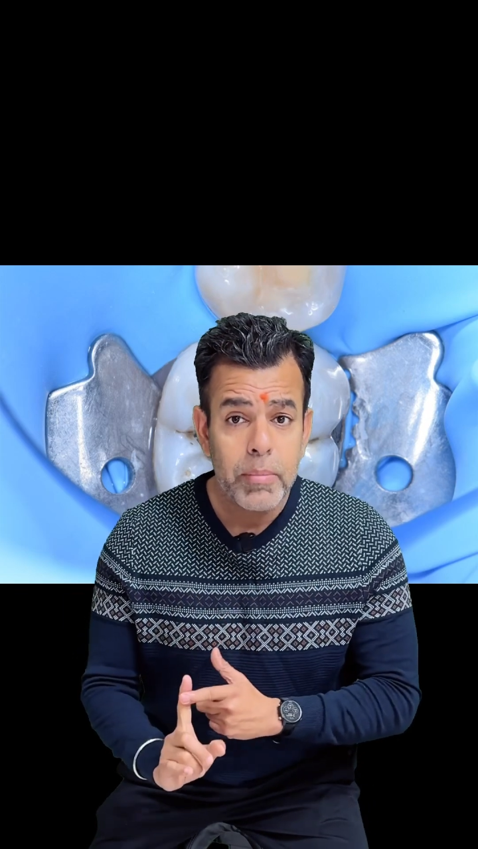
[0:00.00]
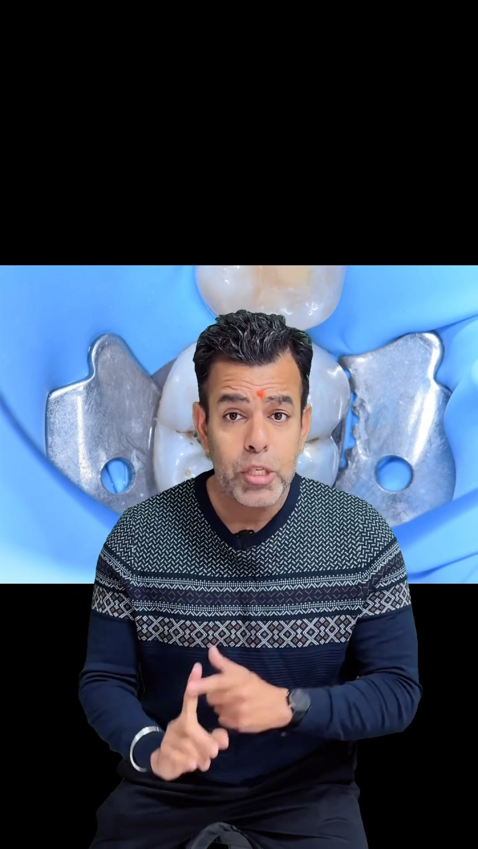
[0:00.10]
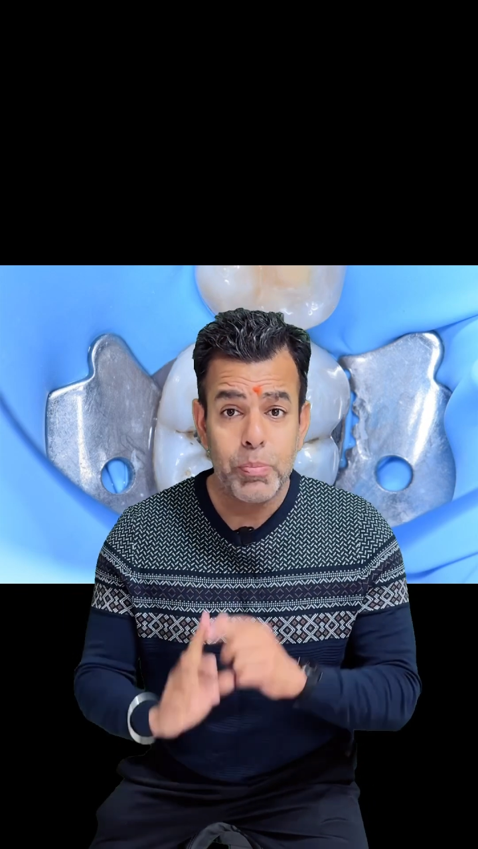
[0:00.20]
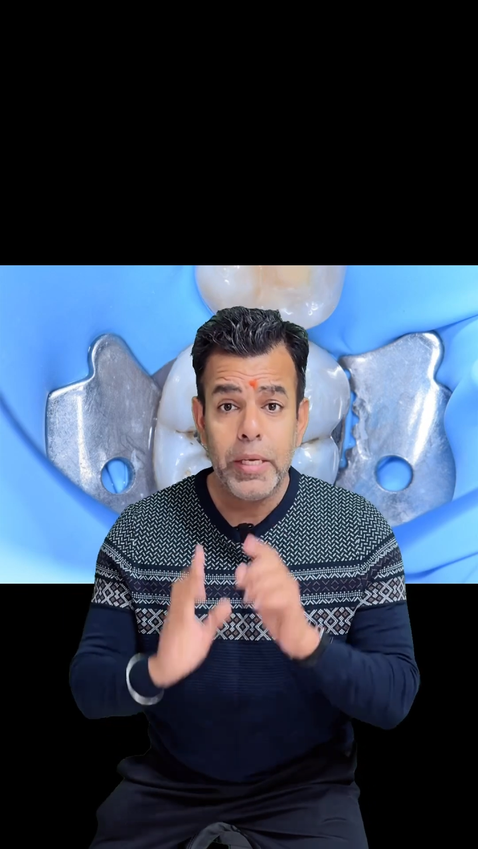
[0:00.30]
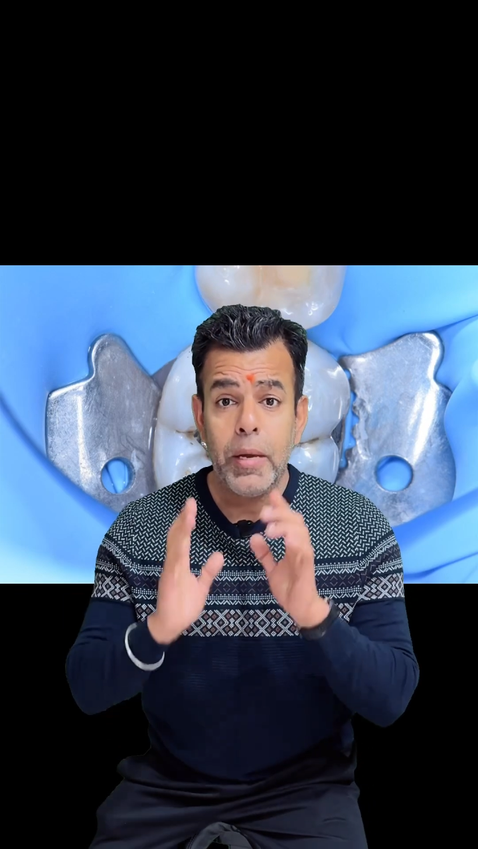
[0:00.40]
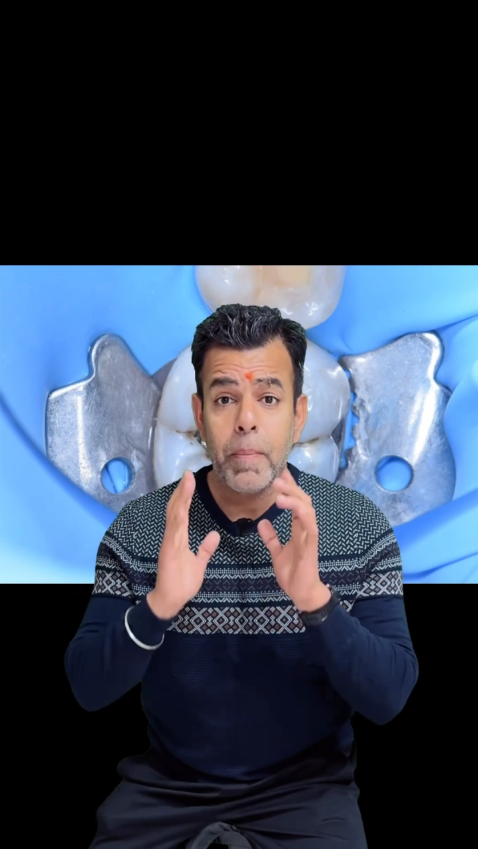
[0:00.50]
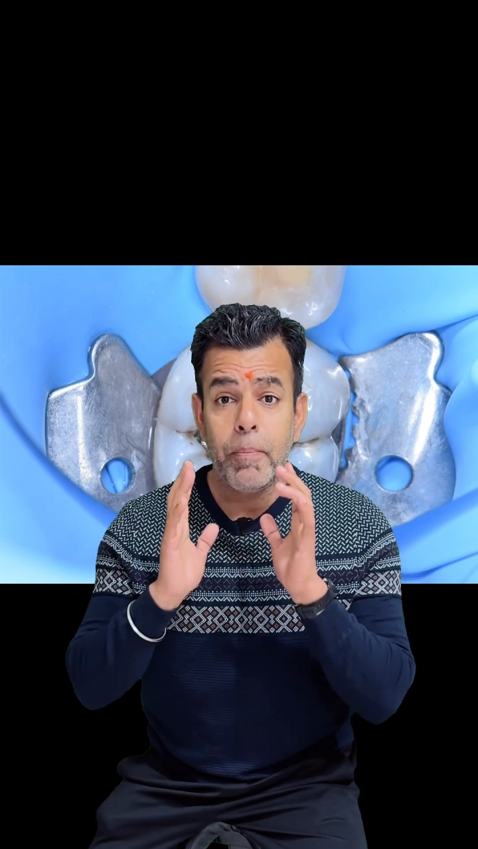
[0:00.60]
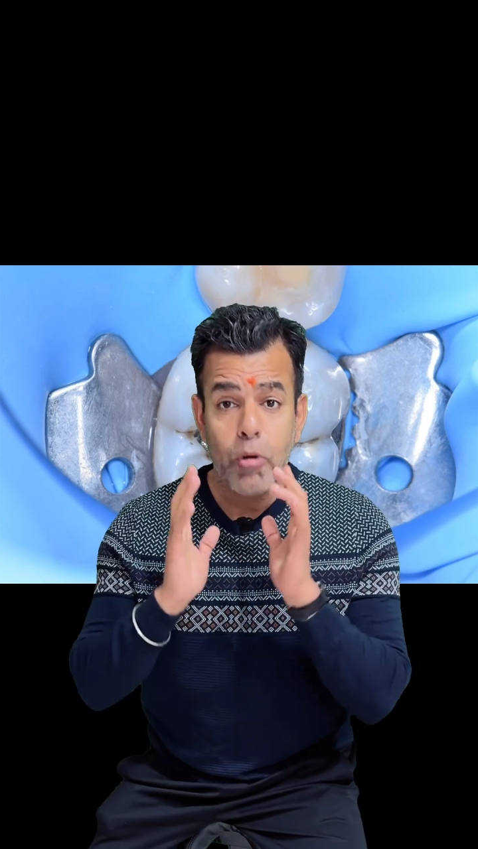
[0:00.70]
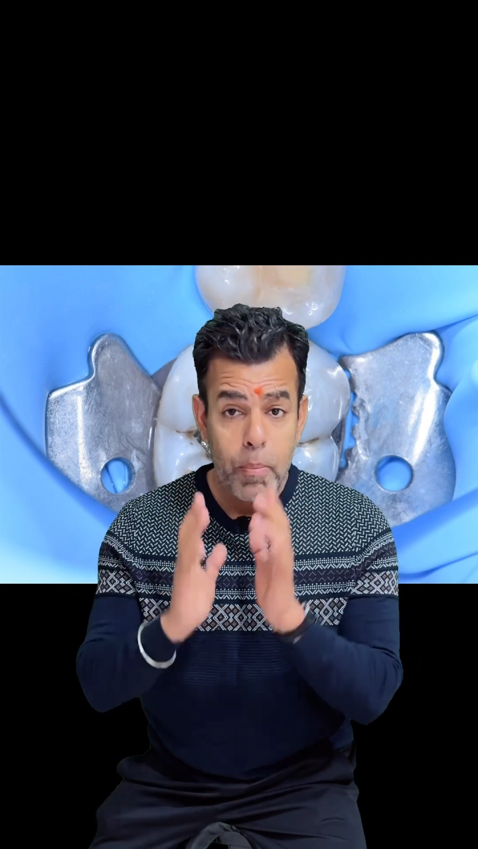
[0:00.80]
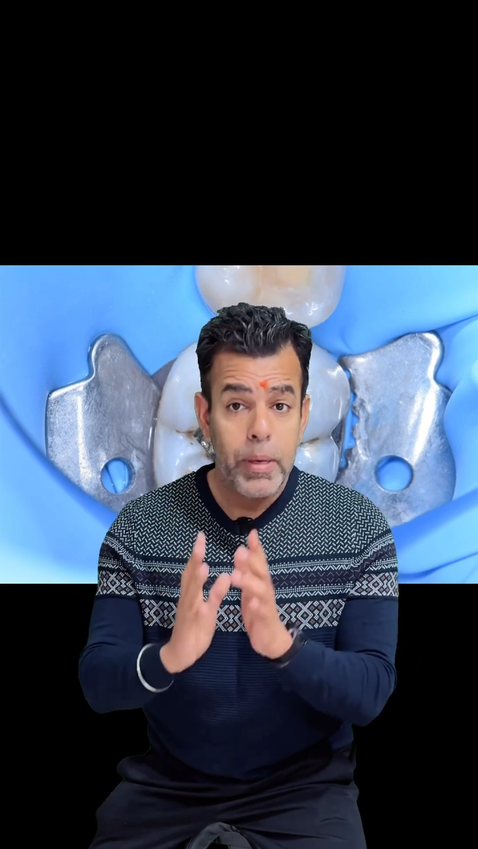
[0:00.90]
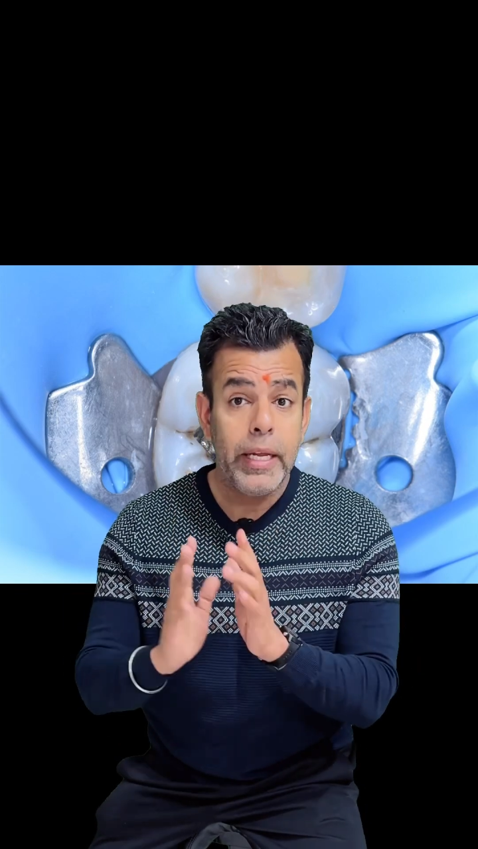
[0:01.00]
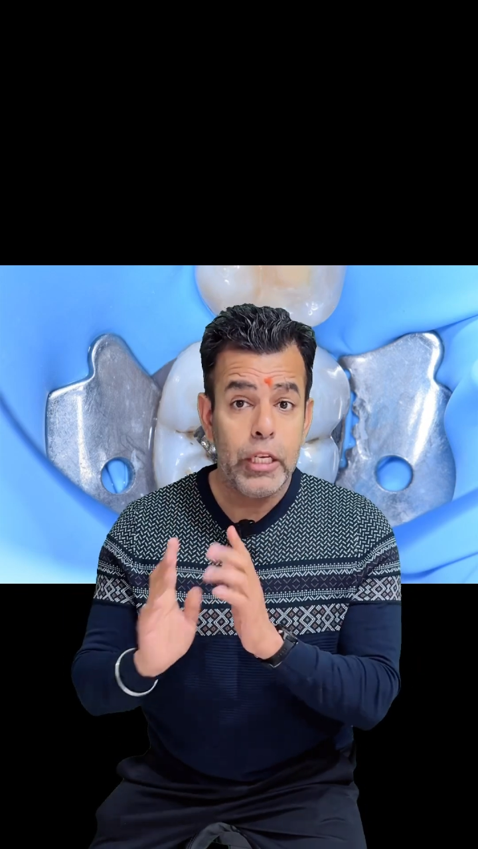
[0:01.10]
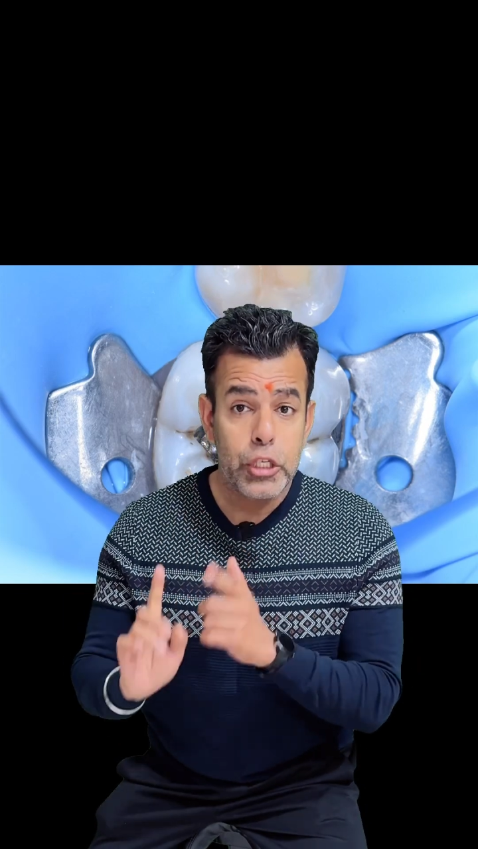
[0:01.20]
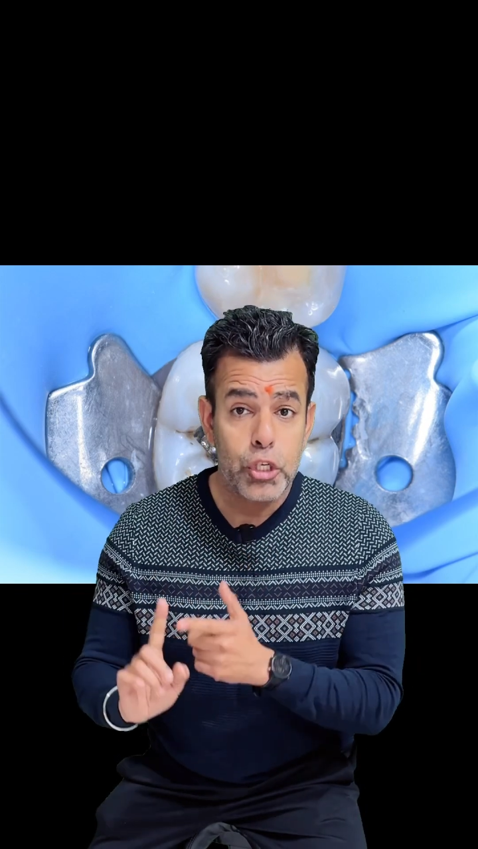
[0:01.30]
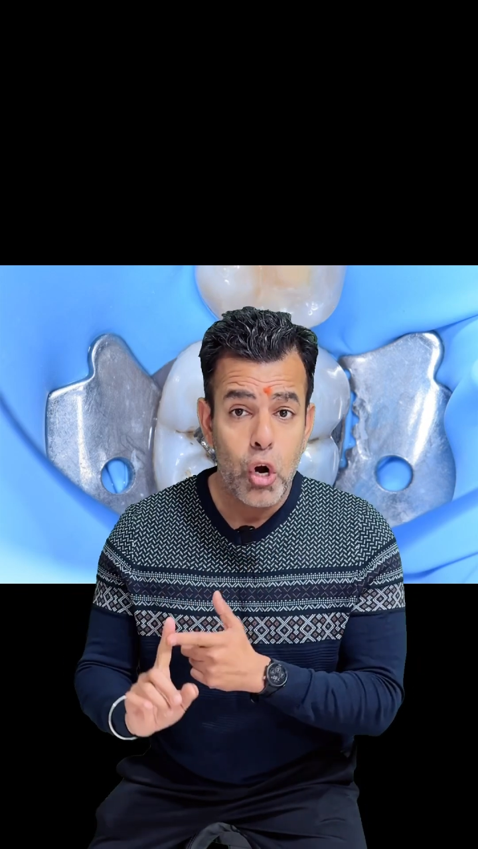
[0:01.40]
must be properly
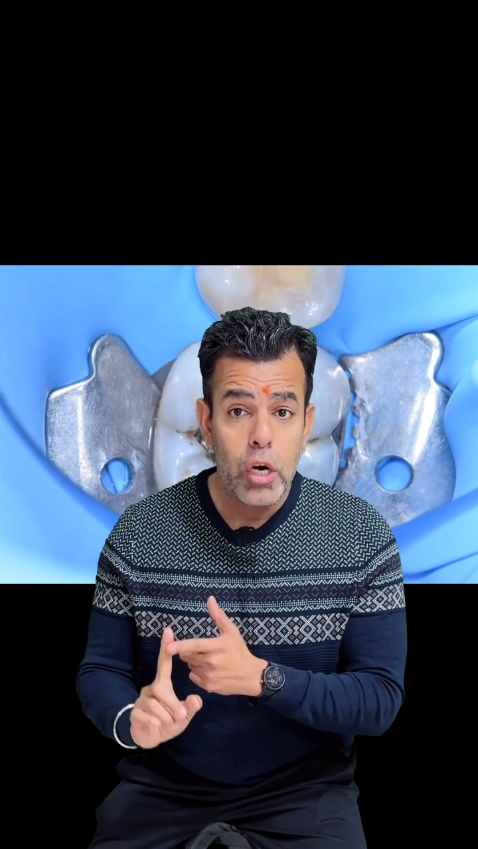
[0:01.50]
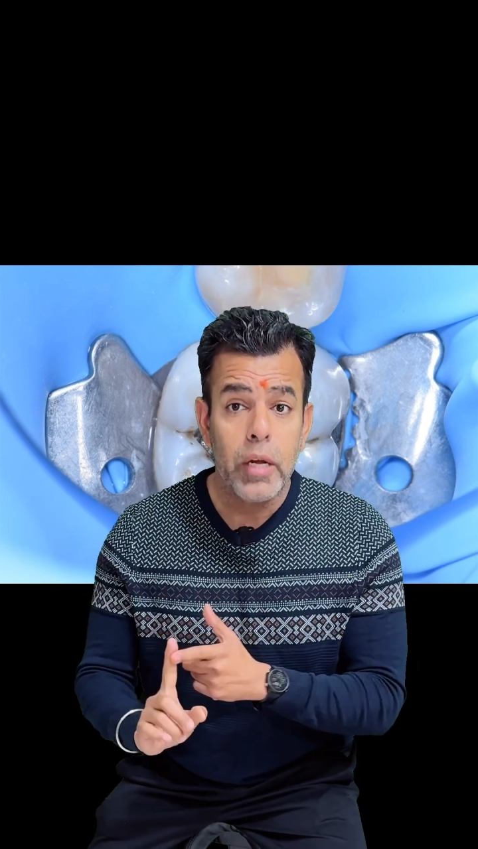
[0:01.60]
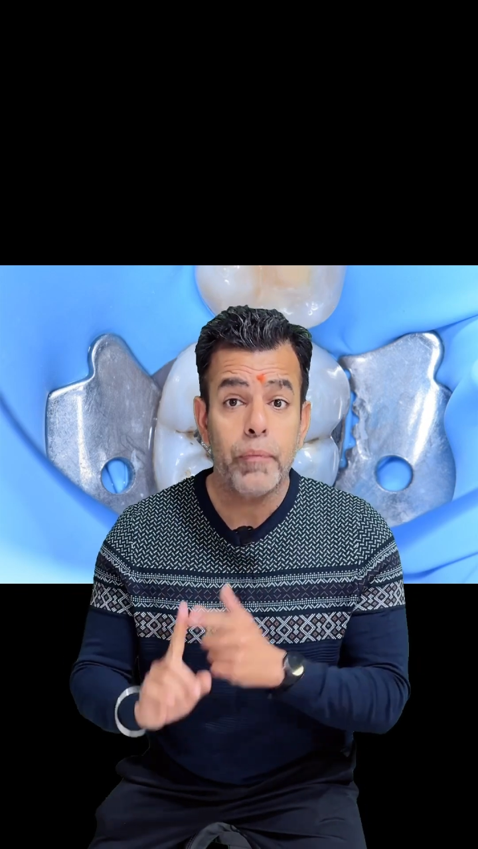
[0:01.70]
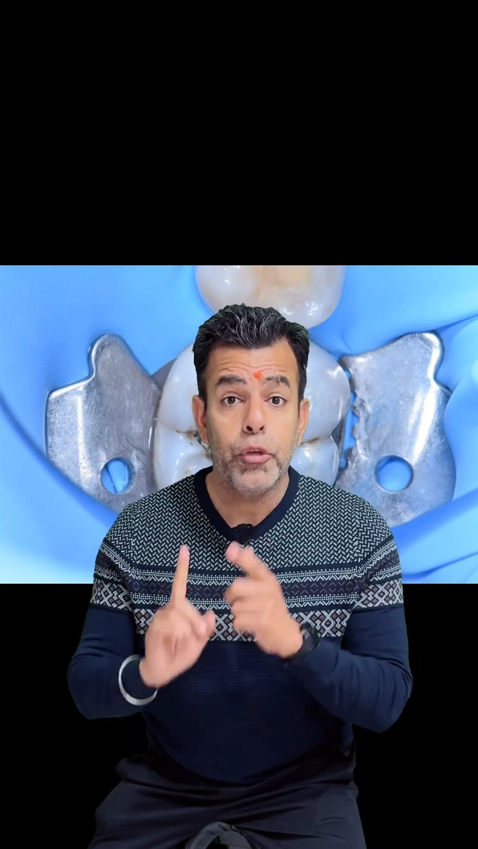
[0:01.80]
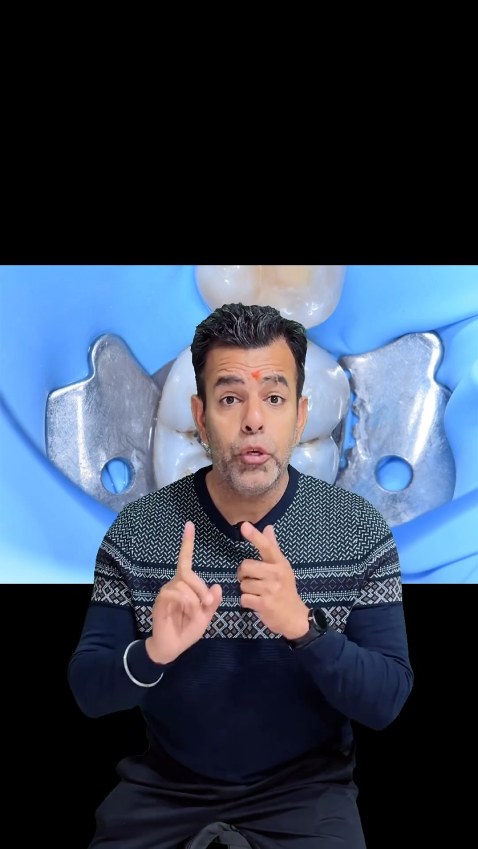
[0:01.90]
installed,